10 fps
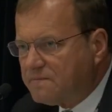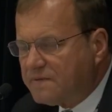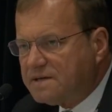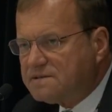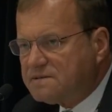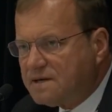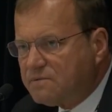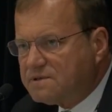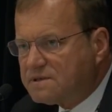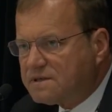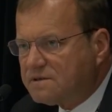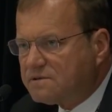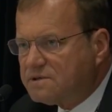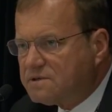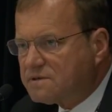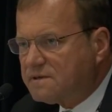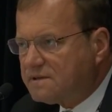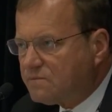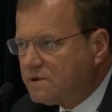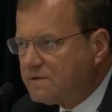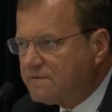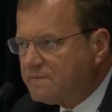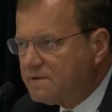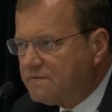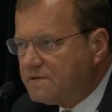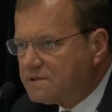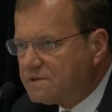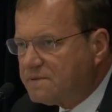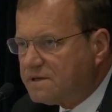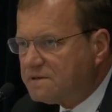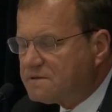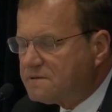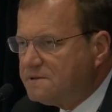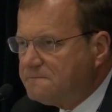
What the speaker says: That was a characteristic that they wanted from the division commanders.